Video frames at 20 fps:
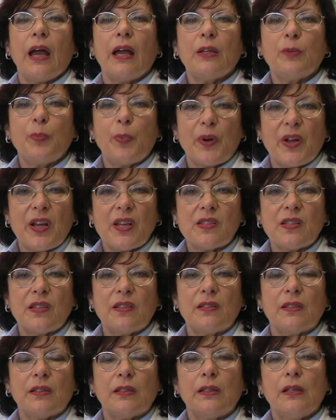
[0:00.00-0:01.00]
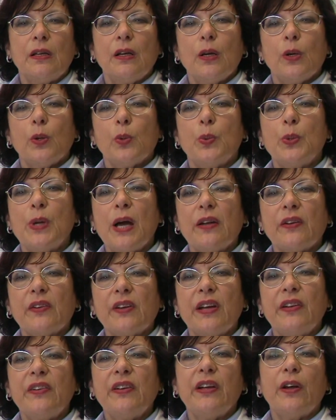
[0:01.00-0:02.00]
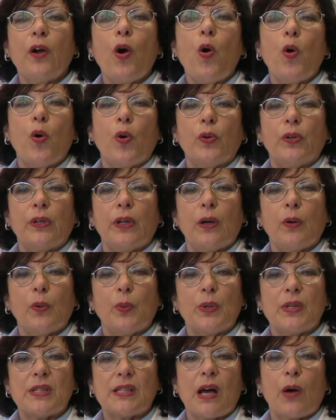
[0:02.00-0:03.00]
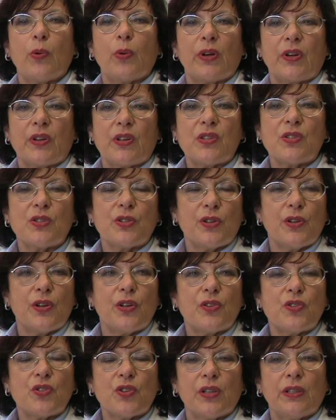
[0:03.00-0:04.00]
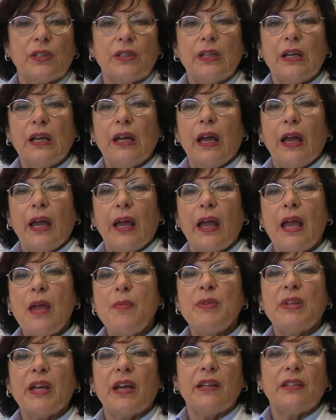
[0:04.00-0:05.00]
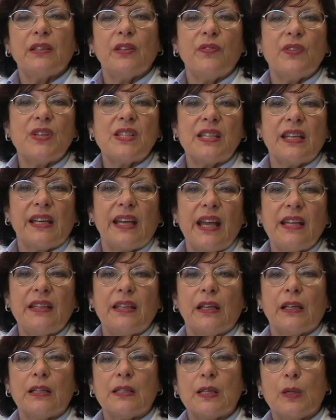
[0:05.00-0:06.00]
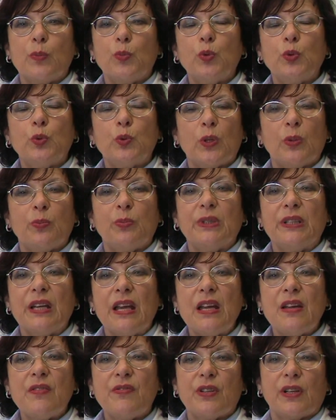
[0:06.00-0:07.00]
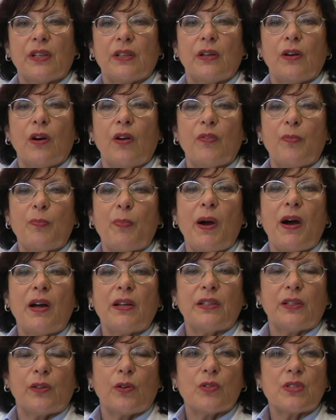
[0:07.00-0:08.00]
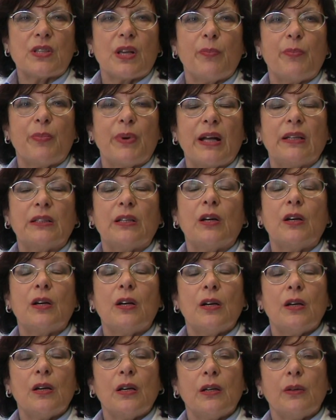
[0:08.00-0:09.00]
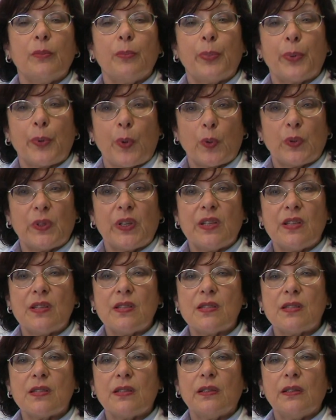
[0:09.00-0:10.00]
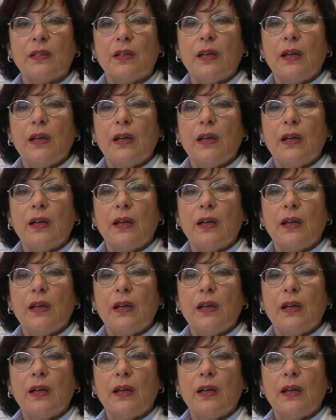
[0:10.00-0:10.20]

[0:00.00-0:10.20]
At present, we are carrying on with our research aimed at investigating the mutual behavior of particles and blood proteins,